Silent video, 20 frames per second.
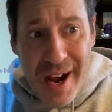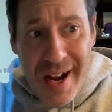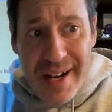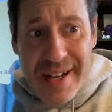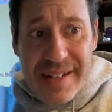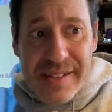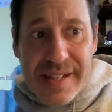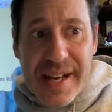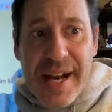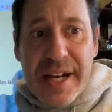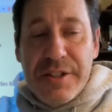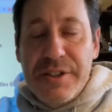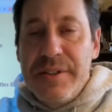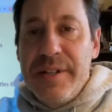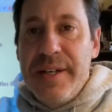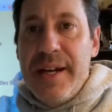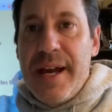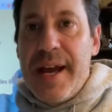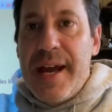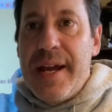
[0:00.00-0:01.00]
is
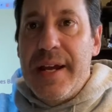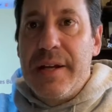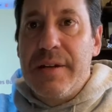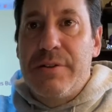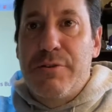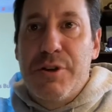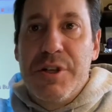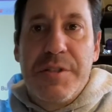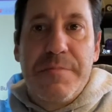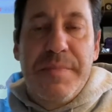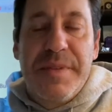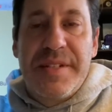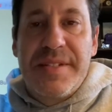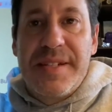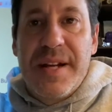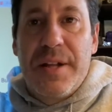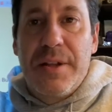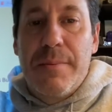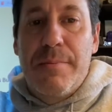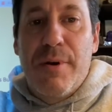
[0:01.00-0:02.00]
actually a Christmas
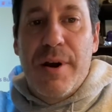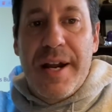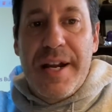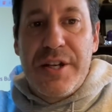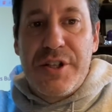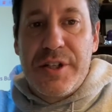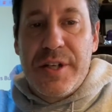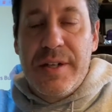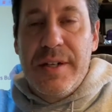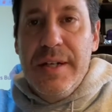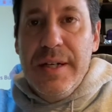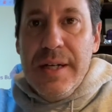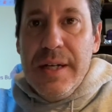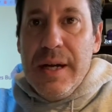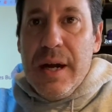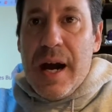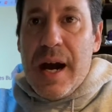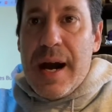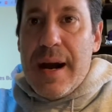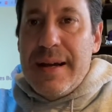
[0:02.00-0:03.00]
celebration.
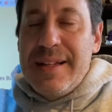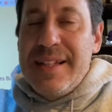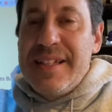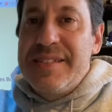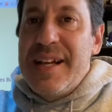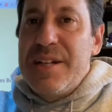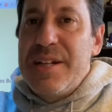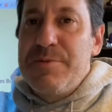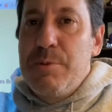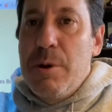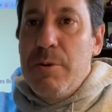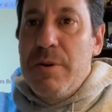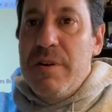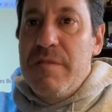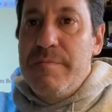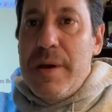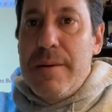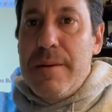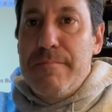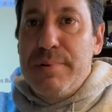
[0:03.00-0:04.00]
At least that's what would
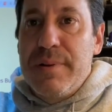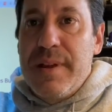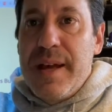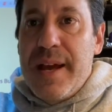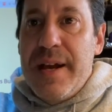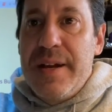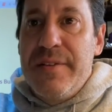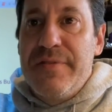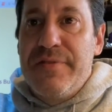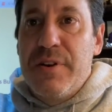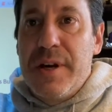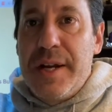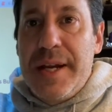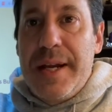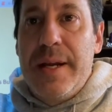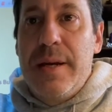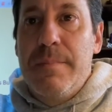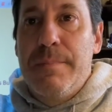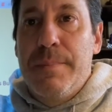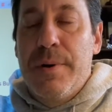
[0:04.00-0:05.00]
have been planned for
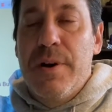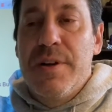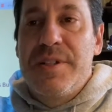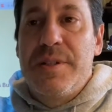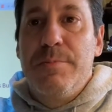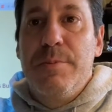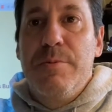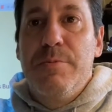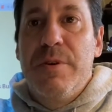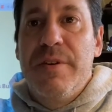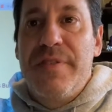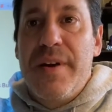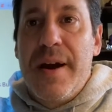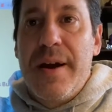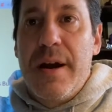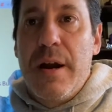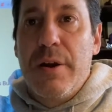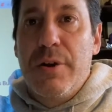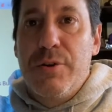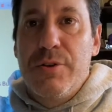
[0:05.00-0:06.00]
in person. We would have
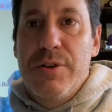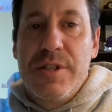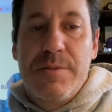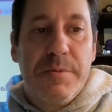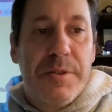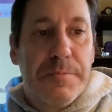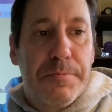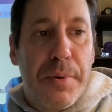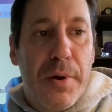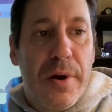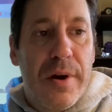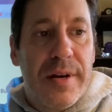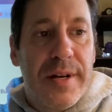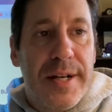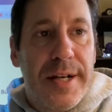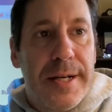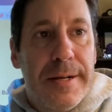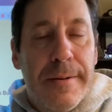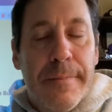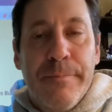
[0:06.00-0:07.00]
had our Christmas
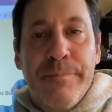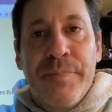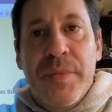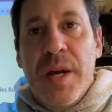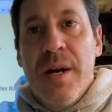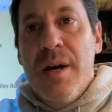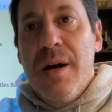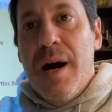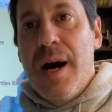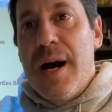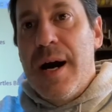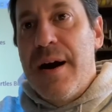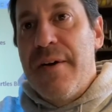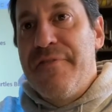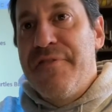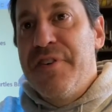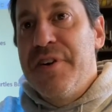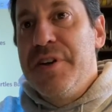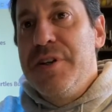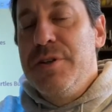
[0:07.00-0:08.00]
party.
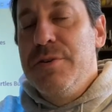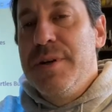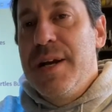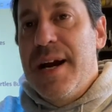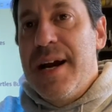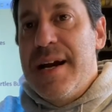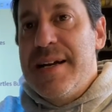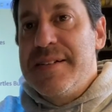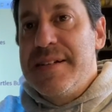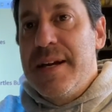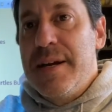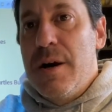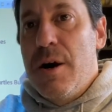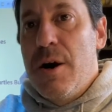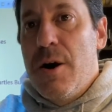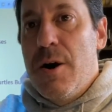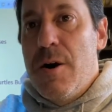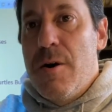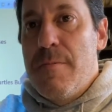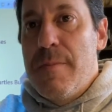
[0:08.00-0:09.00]
For you guys at
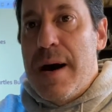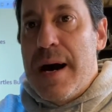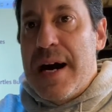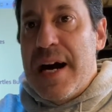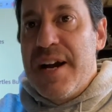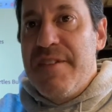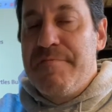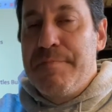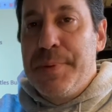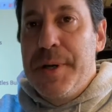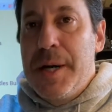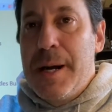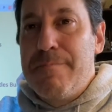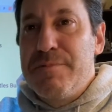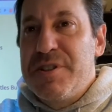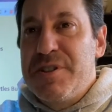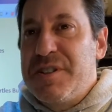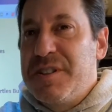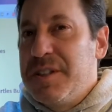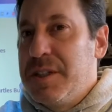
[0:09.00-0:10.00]
home, I've put up
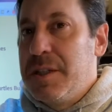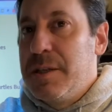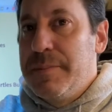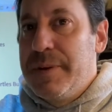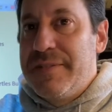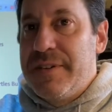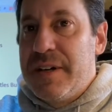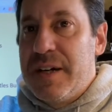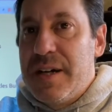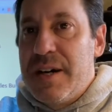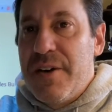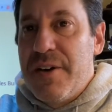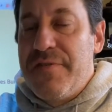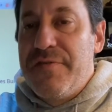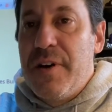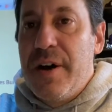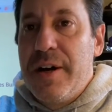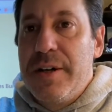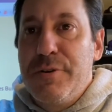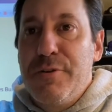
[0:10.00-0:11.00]
just a little bit of a
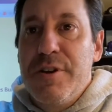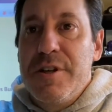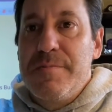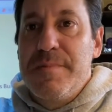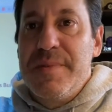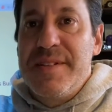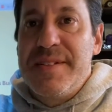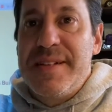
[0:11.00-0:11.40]
fun Christmas